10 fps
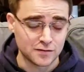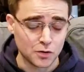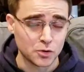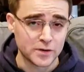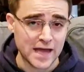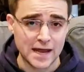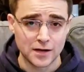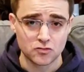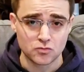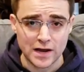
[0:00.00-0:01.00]
your cat
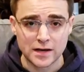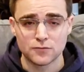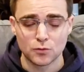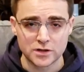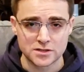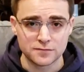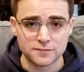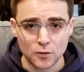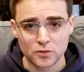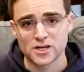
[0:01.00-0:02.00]
is ready for it to
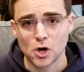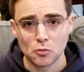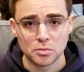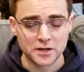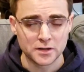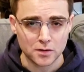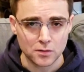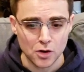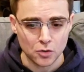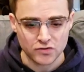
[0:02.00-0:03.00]
fully open and
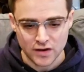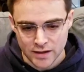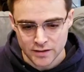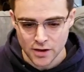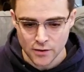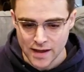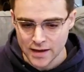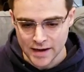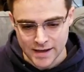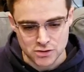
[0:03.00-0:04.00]
close and go ahead
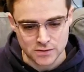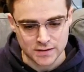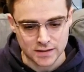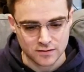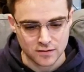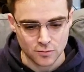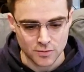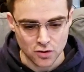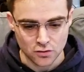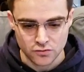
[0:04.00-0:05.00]
and actually get to their
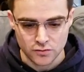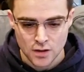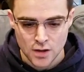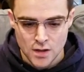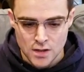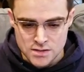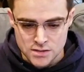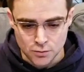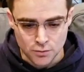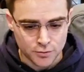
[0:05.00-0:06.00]
meals.
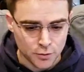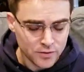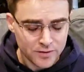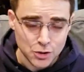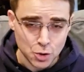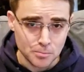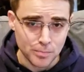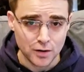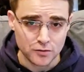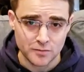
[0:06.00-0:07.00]
So the really good
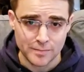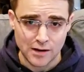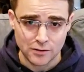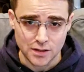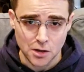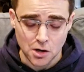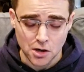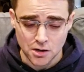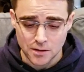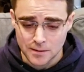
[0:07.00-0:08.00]
parts about it
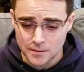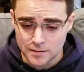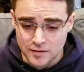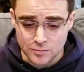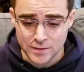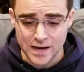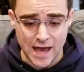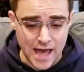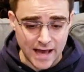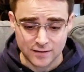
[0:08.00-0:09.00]
are it's been
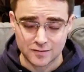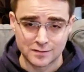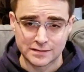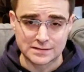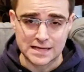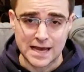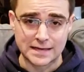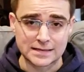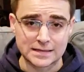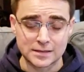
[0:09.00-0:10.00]
excellent
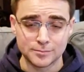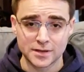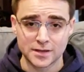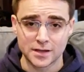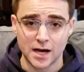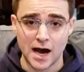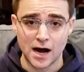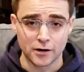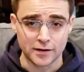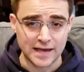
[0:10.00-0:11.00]
at keeping
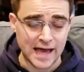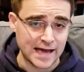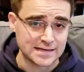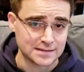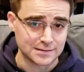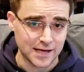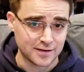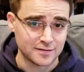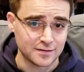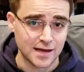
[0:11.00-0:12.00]
our cat
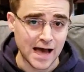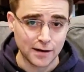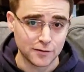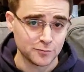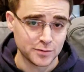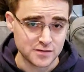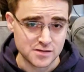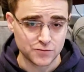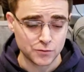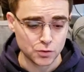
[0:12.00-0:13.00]
Lexi out of
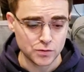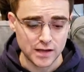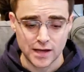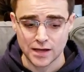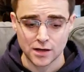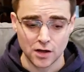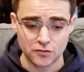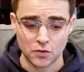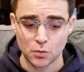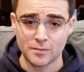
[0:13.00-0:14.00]
Beast's food, and
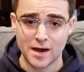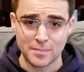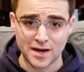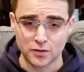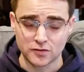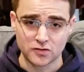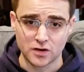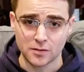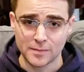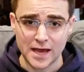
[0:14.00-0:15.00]
also when my parents
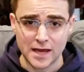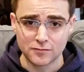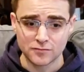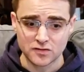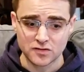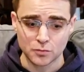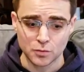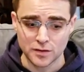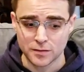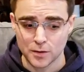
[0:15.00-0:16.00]
come and visit
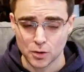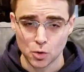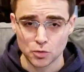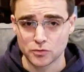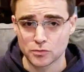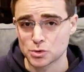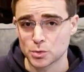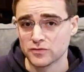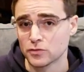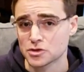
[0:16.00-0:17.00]
with their golden
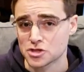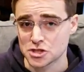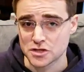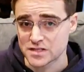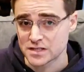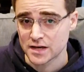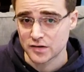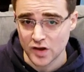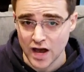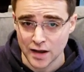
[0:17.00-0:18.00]
retriever, she
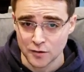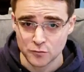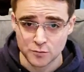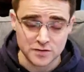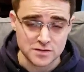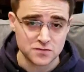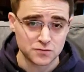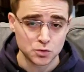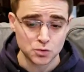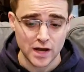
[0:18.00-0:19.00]
stays out of Beast's
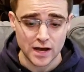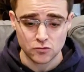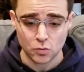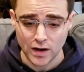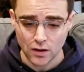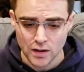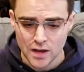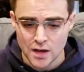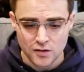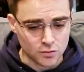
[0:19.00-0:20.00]
food as well.
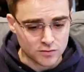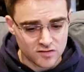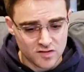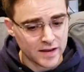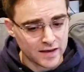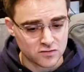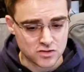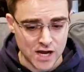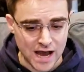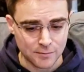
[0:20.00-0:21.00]
So it does a nice
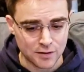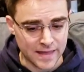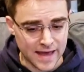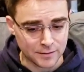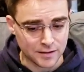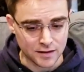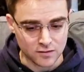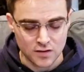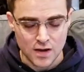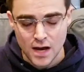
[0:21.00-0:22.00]
job in that case.